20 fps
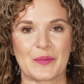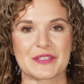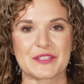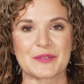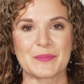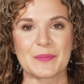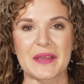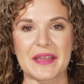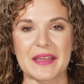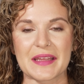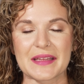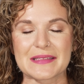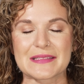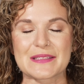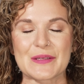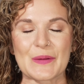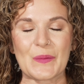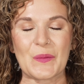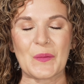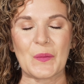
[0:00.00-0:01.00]
which
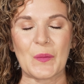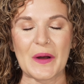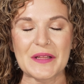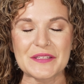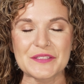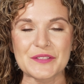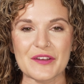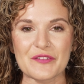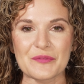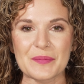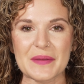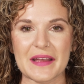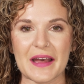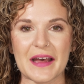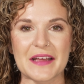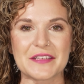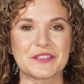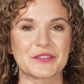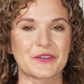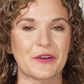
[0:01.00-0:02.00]
means once you have
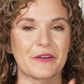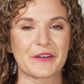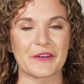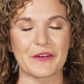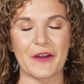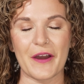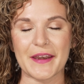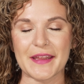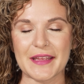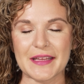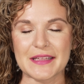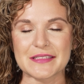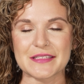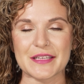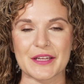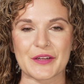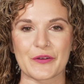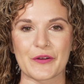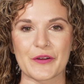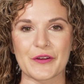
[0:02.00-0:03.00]
begun to grow your audience
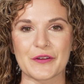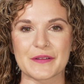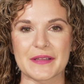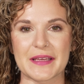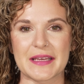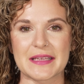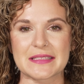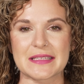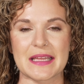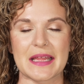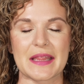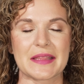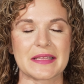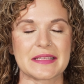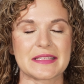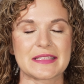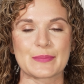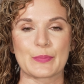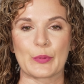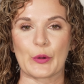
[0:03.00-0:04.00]
and grow your list, the
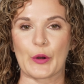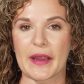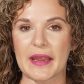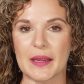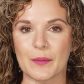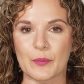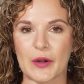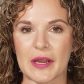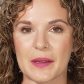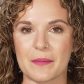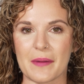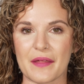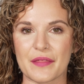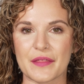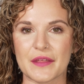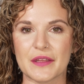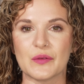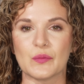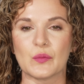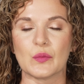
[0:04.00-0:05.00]
spray and pray
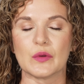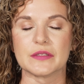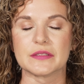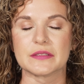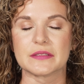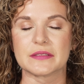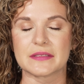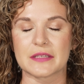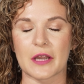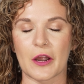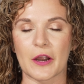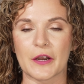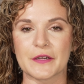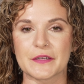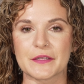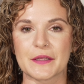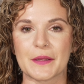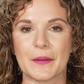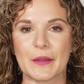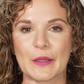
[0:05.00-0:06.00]
method will
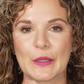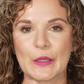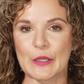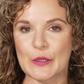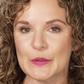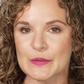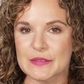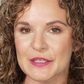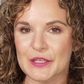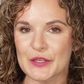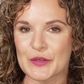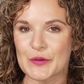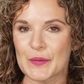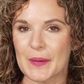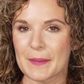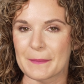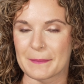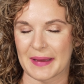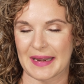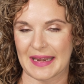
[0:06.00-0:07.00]
start losing
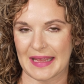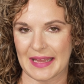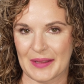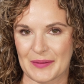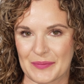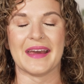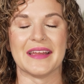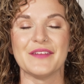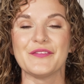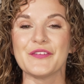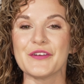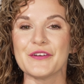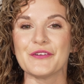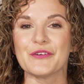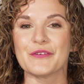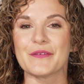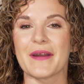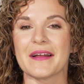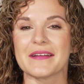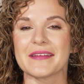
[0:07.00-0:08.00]
you money. And if you're
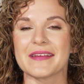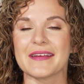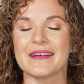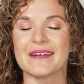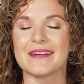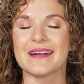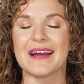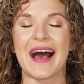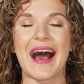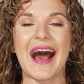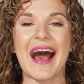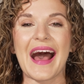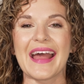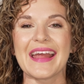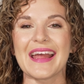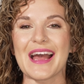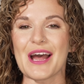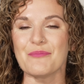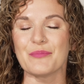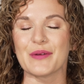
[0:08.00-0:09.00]
new around here,
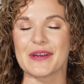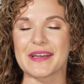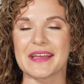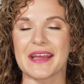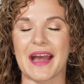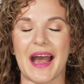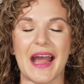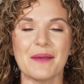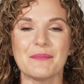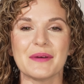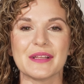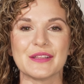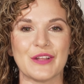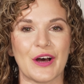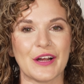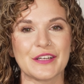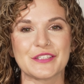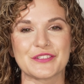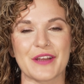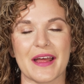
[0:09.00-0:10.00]
hi, I'm Brittany. I am a
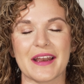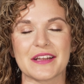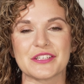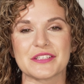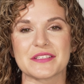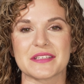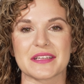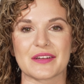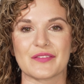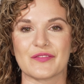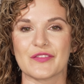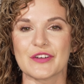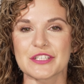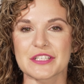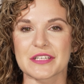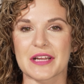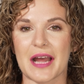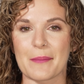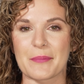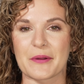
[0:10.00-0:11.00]
launch strategist and
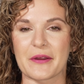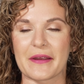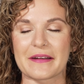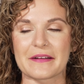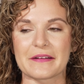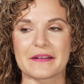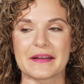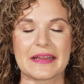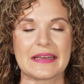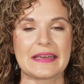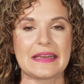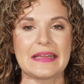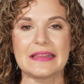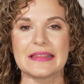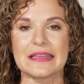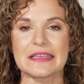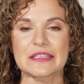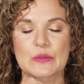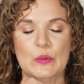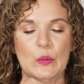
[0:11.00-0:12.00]
conversion copywriter, and
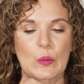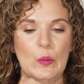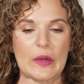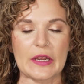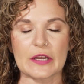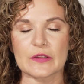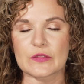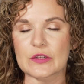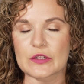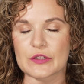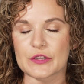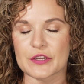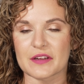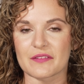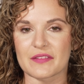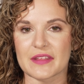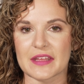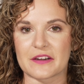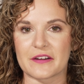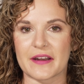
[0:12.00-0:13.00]
in this weird little
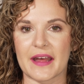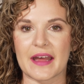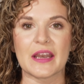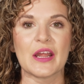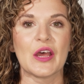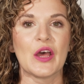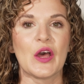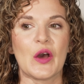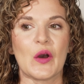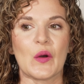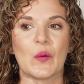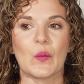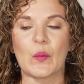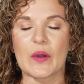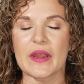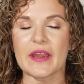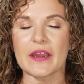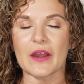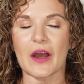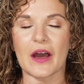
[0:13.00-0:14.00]
nook of the internet,
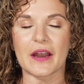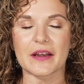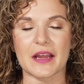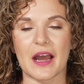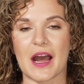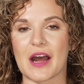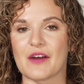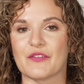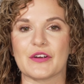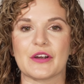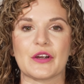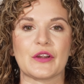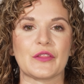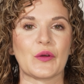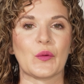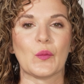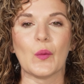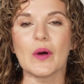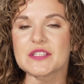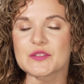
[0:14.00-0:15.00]
we uncover
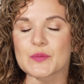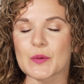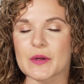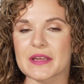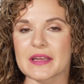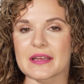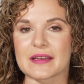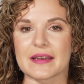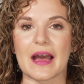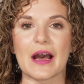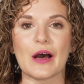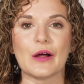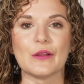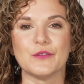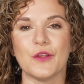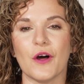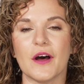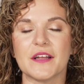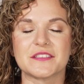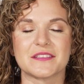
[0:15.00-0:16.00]
the what's working now
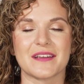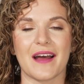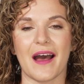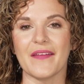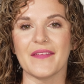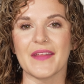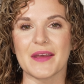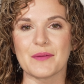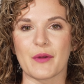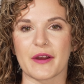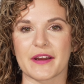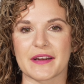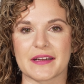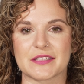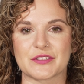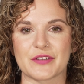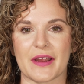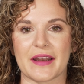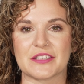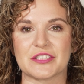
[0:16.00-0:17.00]
launch and online
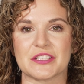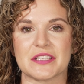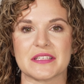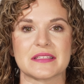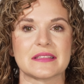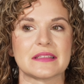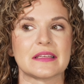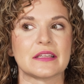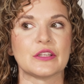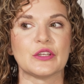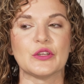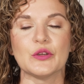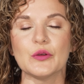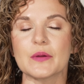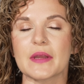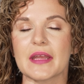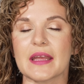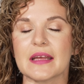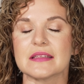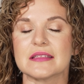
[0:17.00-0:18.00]
marketing strategies that
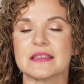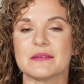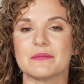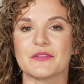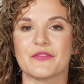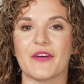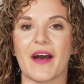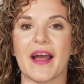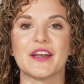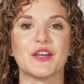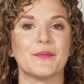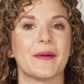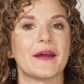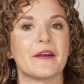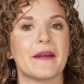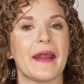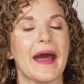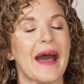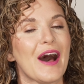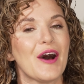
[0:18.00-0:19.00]
you can't seem to find no
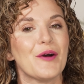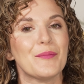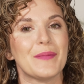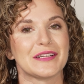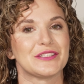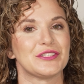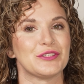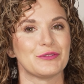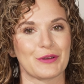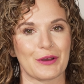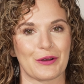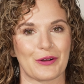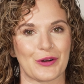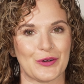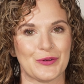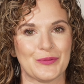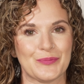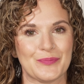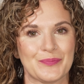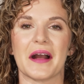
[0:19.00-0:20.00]
matter how much you
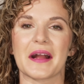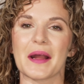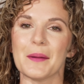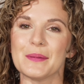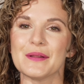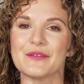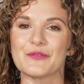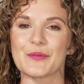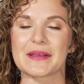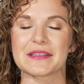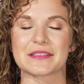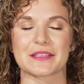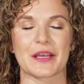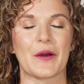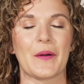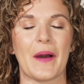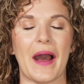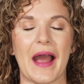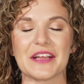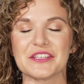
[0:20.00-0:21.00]
Google. A couple of weeks
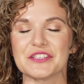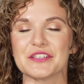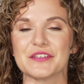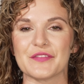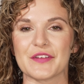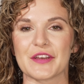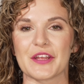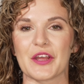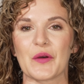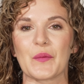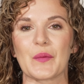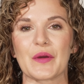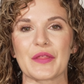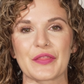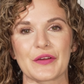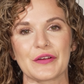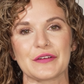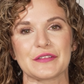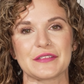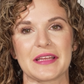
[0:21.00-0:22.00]
ago, I shared a video with
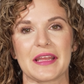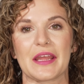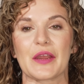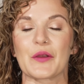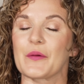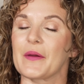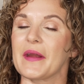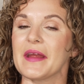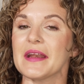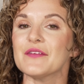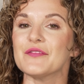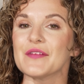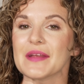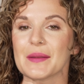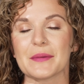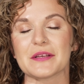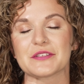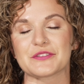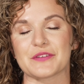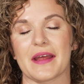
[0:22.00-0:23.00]
13 creative
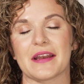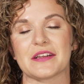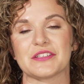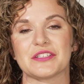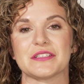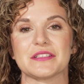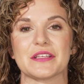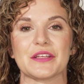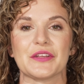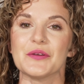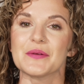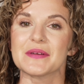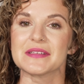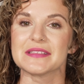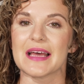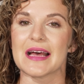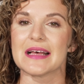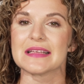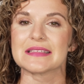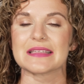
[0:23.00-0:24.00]
email strategies that you can
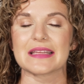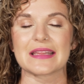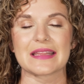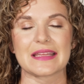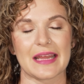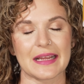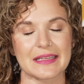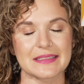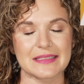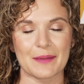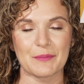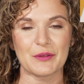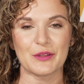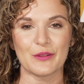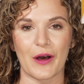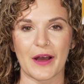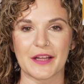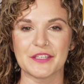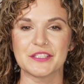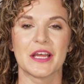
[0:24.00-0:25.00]
test the next time you
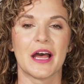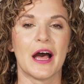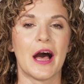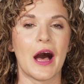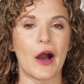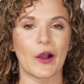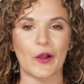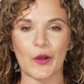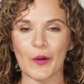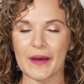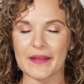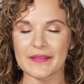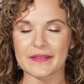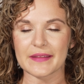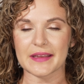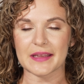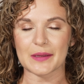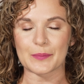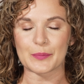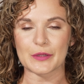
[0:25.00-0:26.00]
launch. I'll go ahead and
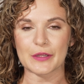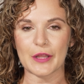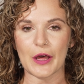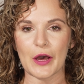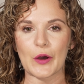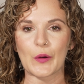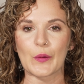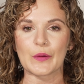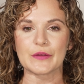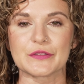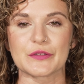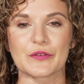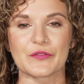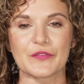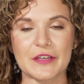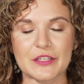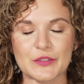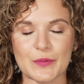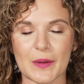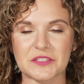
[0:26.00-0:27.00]
link it below, so
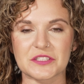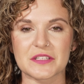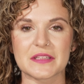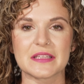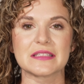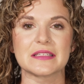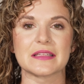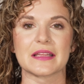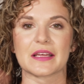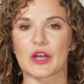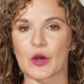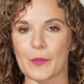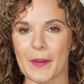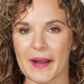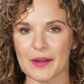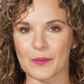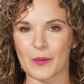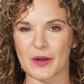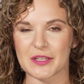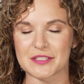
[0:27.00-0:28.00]
finish watching this and then go
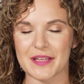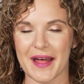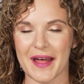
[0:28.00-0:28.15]
back and watch